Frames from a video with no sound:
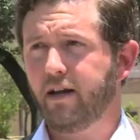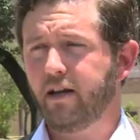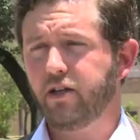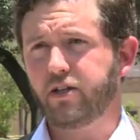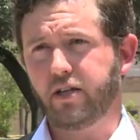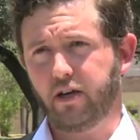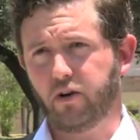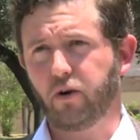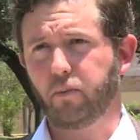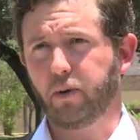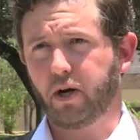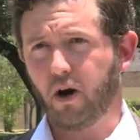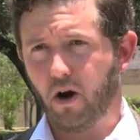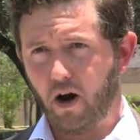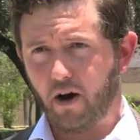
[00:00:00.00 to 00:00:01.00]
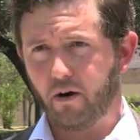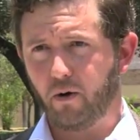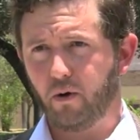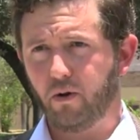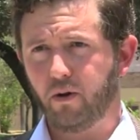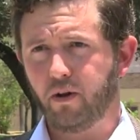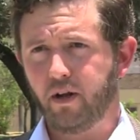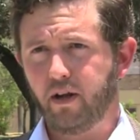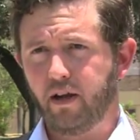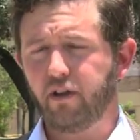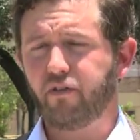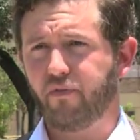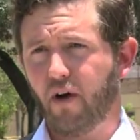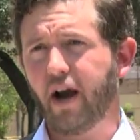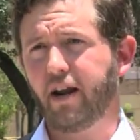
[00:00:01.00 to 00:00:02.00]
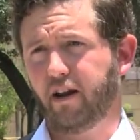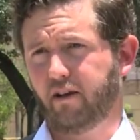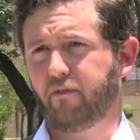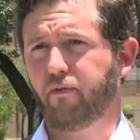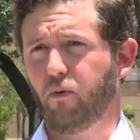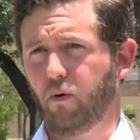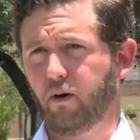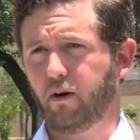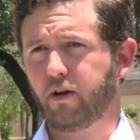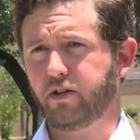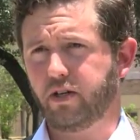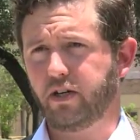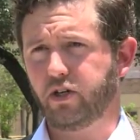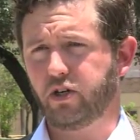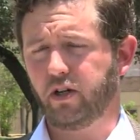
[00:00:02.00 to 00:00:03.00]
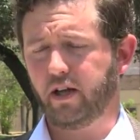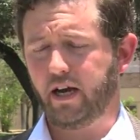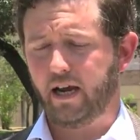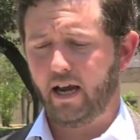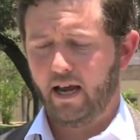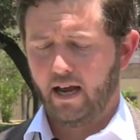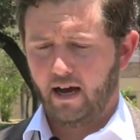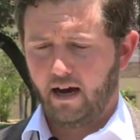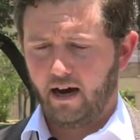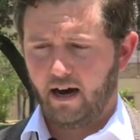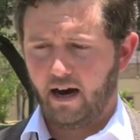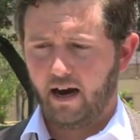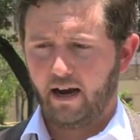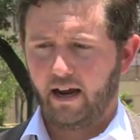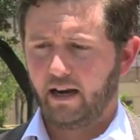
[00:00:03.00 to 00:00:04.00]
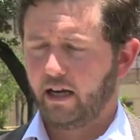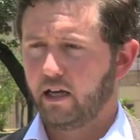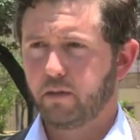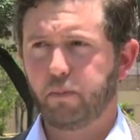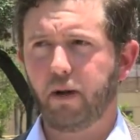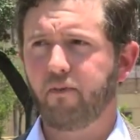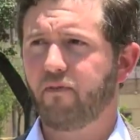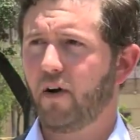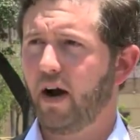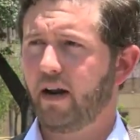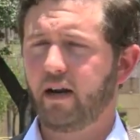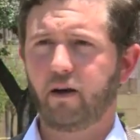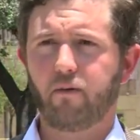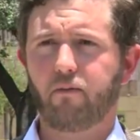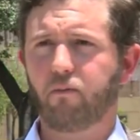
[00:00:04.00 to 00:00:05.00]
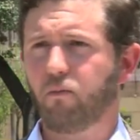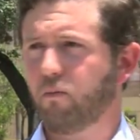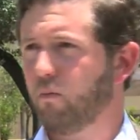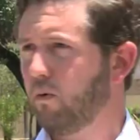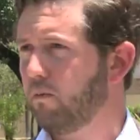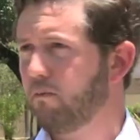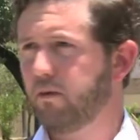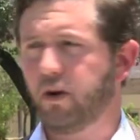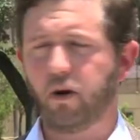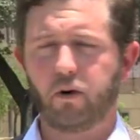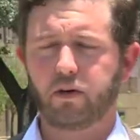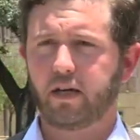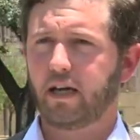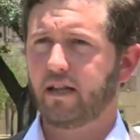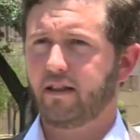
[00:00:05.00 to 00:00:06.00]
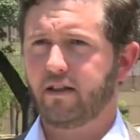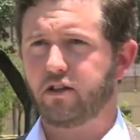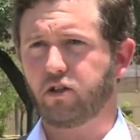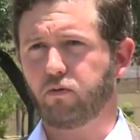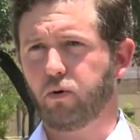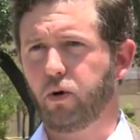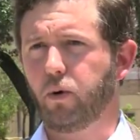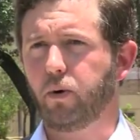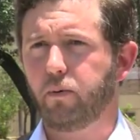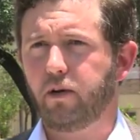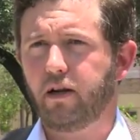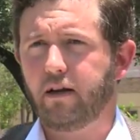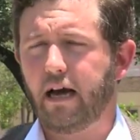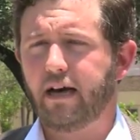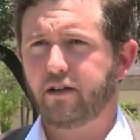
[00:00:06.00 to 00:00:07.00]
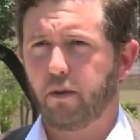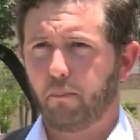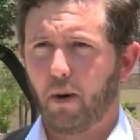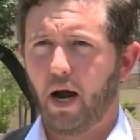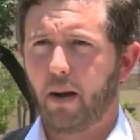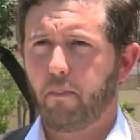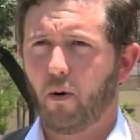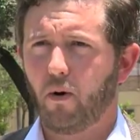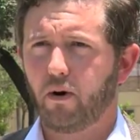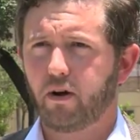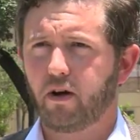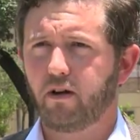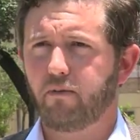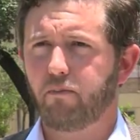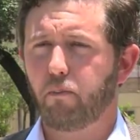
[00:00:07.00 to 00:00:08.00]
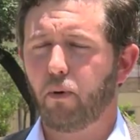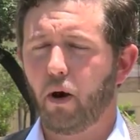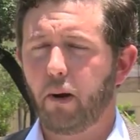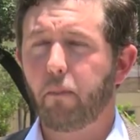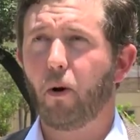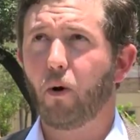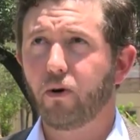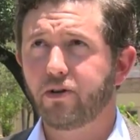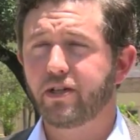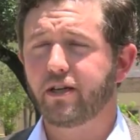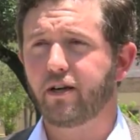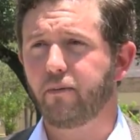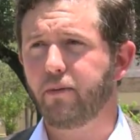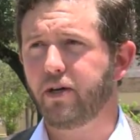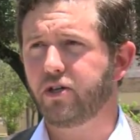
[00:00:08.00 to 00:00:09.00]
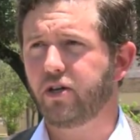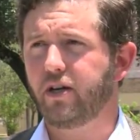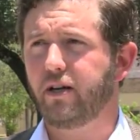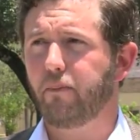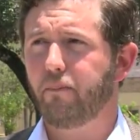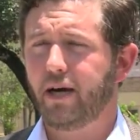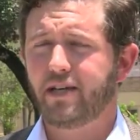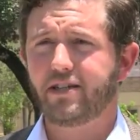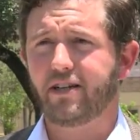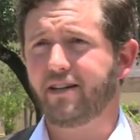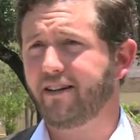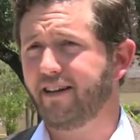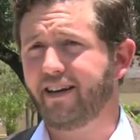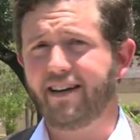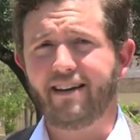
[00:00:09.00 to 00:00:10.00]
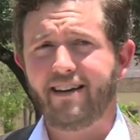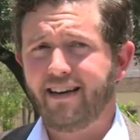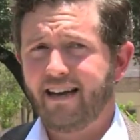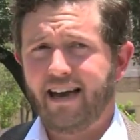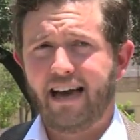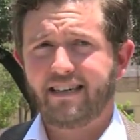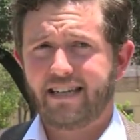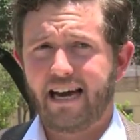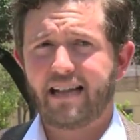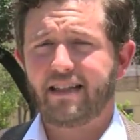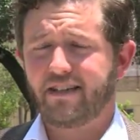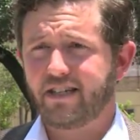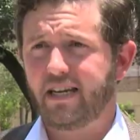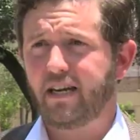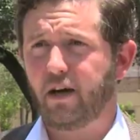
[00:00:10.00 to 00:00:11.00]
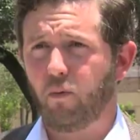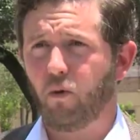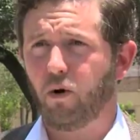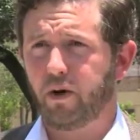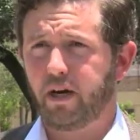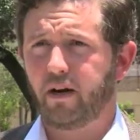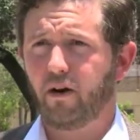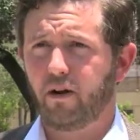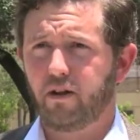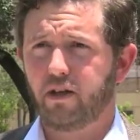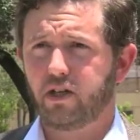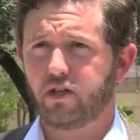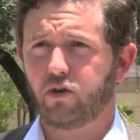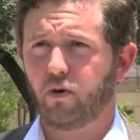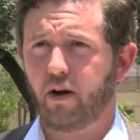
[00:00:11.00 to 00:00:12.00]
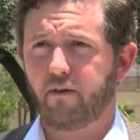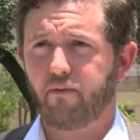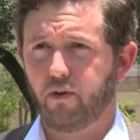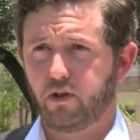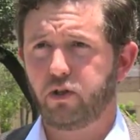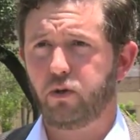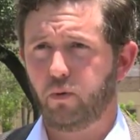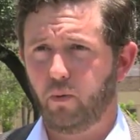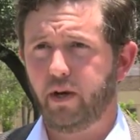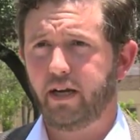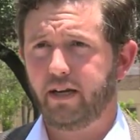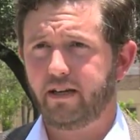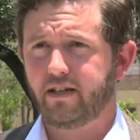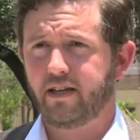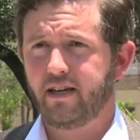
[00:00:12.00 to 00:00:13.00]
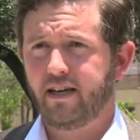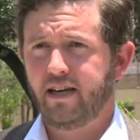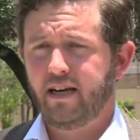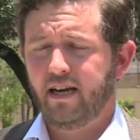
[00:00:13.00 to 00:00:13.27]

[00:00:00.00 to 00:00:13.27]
Senator McConnell is fighting for, essentially. Uh, and he's been fighting, you know, to get this through, and it has a bipartisan, bipartisan commission, and basically has had the Senate working on this straight for two weeks. Okay.